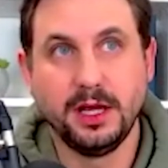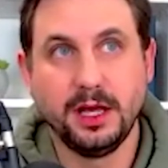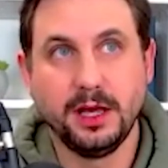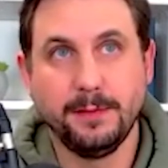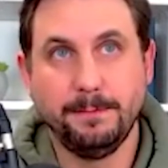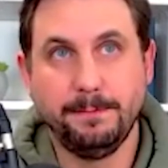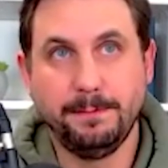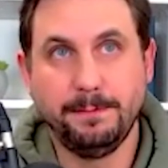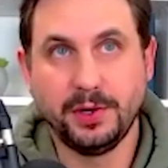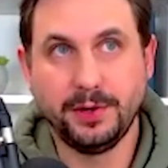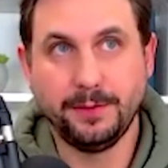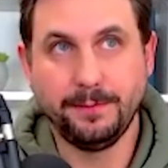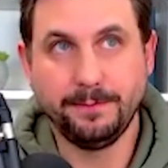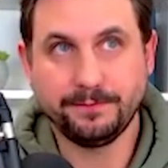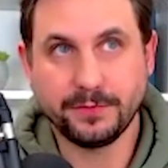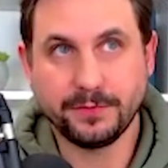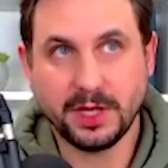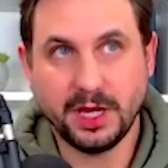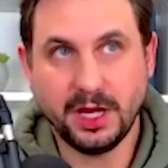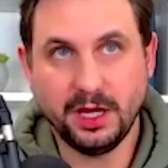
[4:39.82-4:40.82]
But
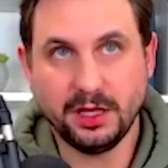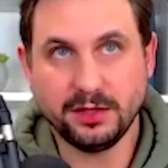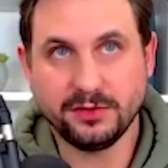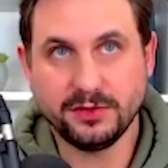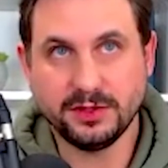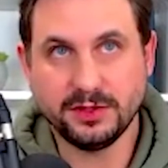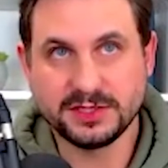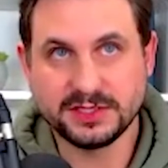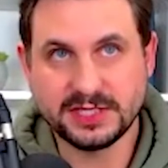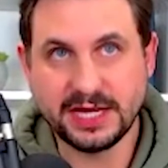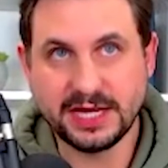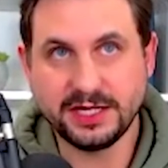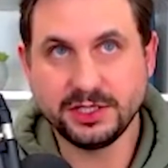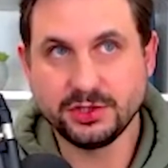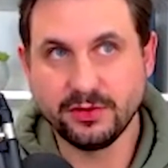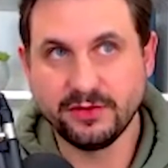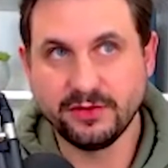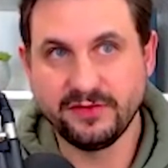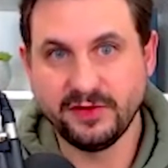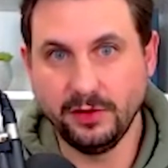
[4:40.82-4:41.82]
at the
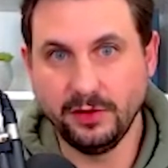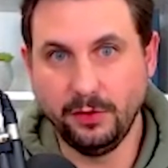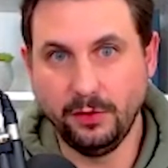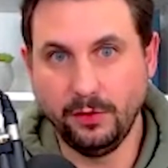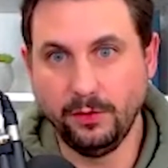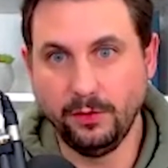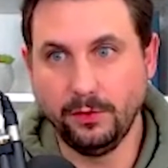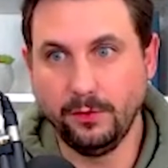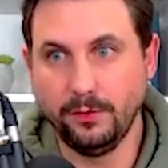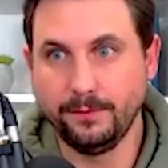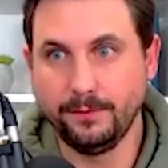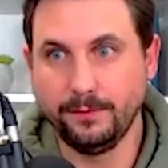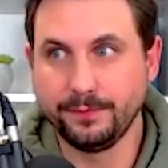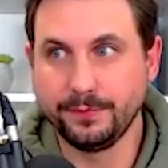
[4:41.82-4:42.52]
center of it all,